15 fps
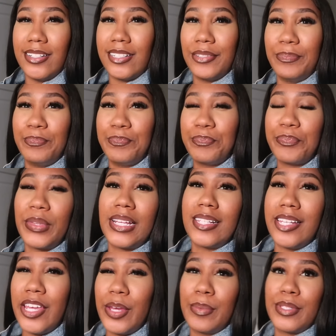Oh
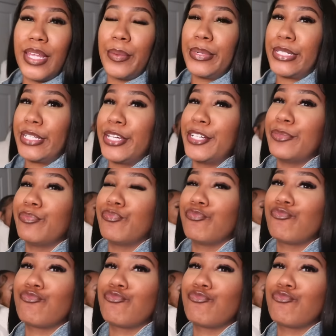yeah. Tips, say what's up.